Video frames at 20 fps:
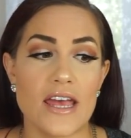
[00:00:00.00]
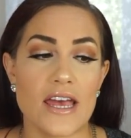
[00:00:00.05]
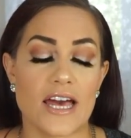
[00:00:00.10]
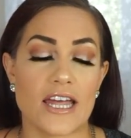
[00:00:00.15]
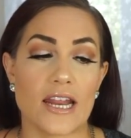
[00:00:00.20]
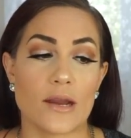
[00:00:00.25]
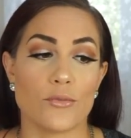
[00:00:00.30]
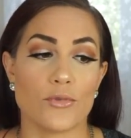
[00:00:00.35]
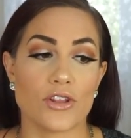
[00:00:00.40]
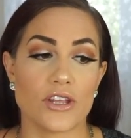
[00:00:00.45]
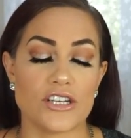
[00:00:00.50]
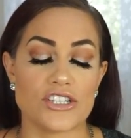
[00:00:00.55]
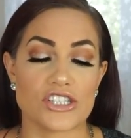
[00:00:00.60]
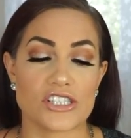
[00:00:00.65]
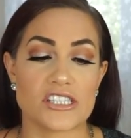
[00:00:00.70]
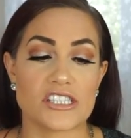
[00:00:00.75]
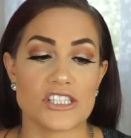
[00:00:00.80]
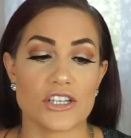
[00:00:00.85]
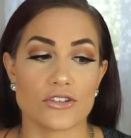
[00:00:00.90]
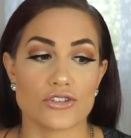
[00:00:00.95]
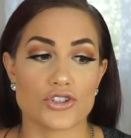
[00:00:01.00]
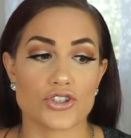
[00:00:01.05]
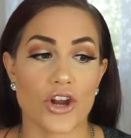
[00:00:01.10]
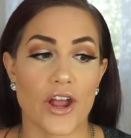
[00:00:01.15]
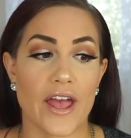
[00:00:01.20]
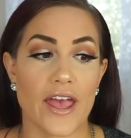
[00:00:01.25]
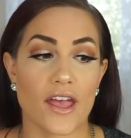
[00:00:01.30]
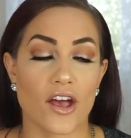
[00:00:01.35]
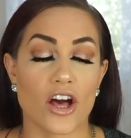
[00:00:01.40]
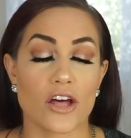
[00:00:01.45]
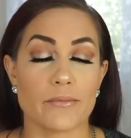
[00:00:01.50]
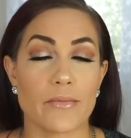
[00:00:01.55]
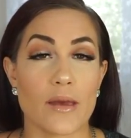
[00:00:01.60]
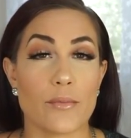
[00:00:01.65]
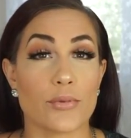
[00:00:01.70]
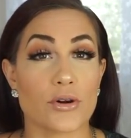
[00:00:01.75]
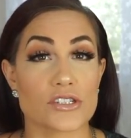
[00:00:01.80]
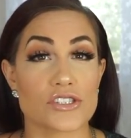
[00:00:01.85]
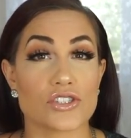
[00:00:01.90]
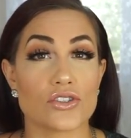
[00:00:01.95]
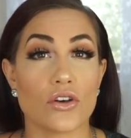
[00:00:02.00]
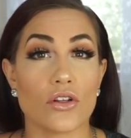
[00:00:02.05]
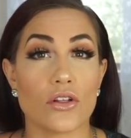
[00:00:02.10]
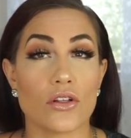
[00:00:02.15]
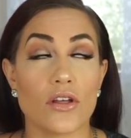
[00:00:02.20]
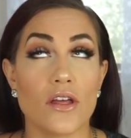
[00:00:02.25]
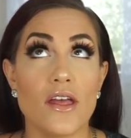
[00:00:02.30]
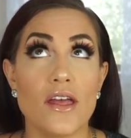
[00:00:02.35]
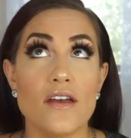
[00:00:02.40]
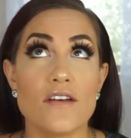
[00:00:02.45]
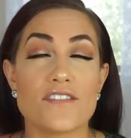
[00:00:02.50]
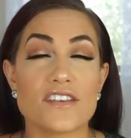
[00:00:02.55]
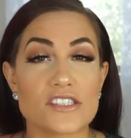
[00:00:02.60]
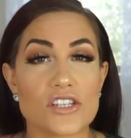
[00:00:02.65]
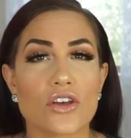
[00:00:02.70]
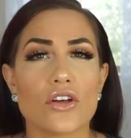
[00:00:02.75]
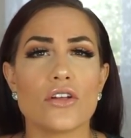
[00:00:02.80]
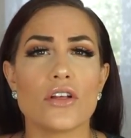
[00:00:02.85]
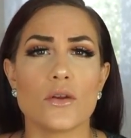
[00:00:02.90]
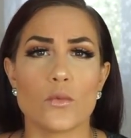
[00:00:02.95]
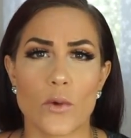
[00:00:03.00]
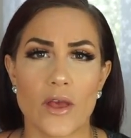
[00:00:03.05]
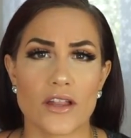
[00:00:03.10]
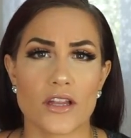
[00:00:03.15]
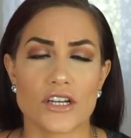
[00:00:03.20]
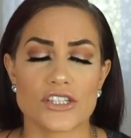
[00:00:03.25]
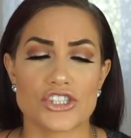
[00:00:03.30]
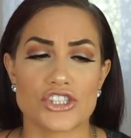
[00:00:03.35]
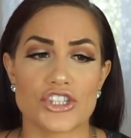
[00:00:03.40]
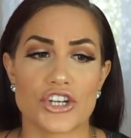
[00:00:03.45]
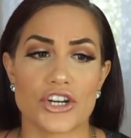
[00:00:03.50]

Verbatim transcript: And I'm really just still trying on my personal physical and weight loss